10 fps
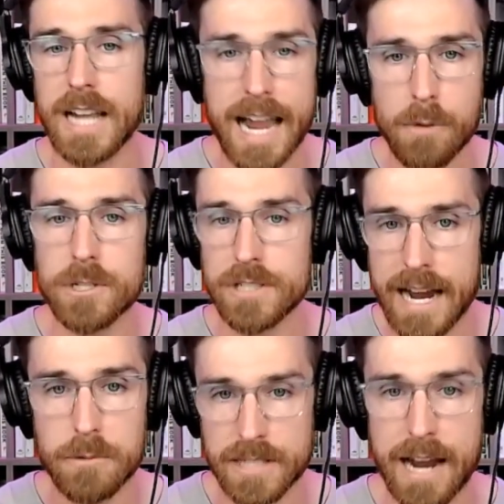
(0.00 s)
hours
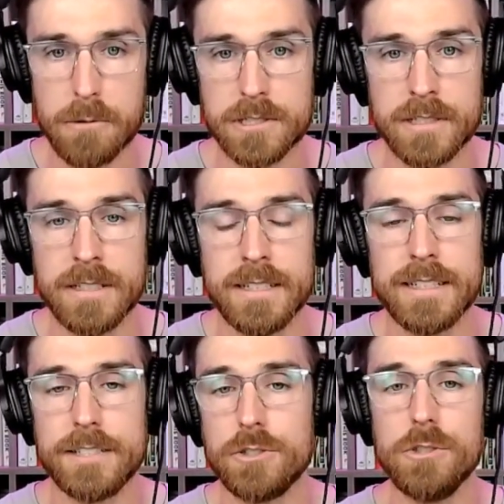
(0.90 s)

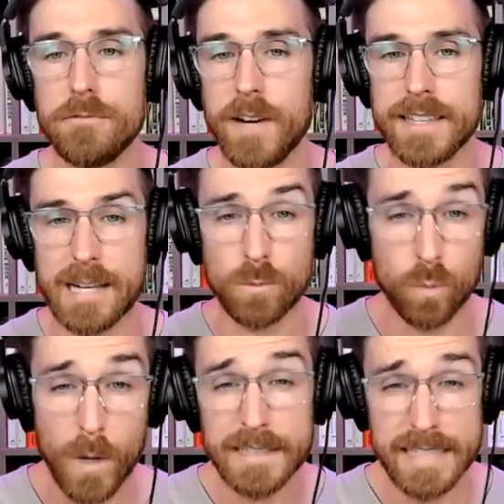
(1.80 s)
until you find that
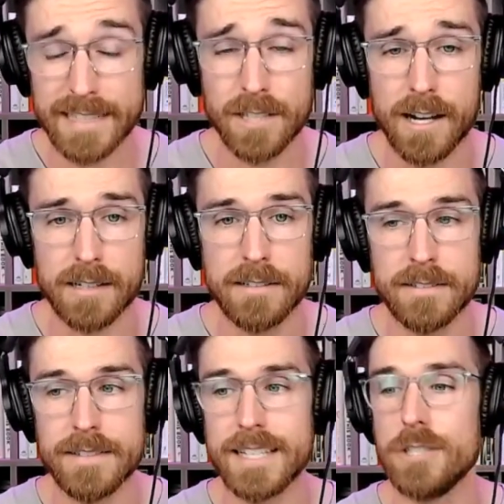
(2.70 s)
one TikTok
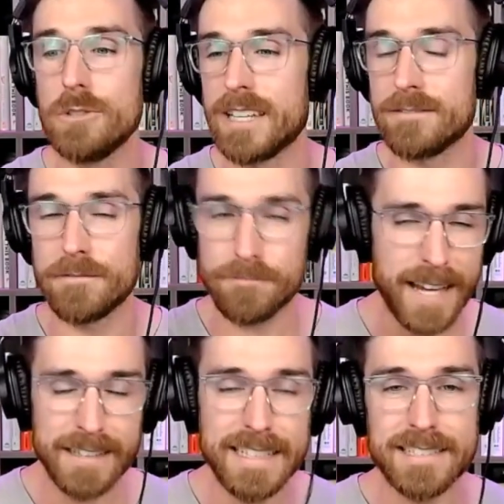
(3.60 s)
that you can
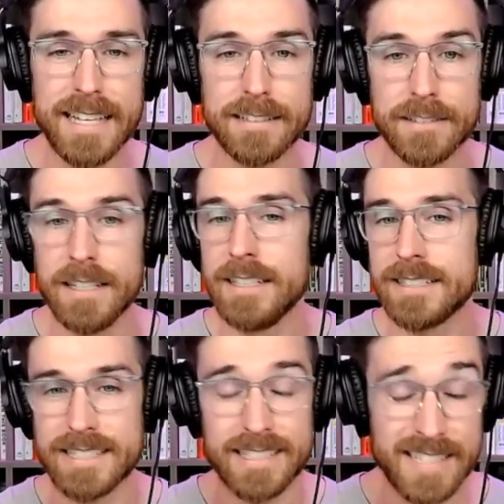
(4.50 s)
finally send
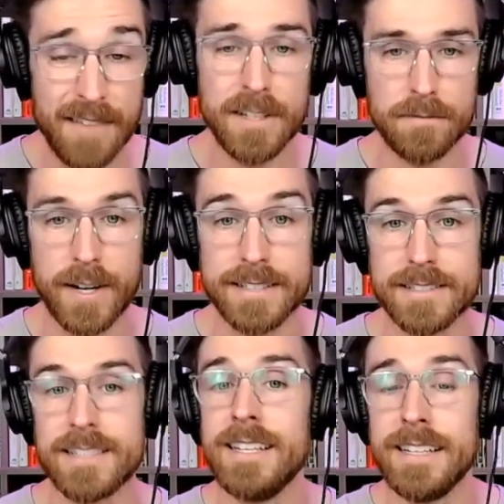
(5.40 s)
to 7 friends.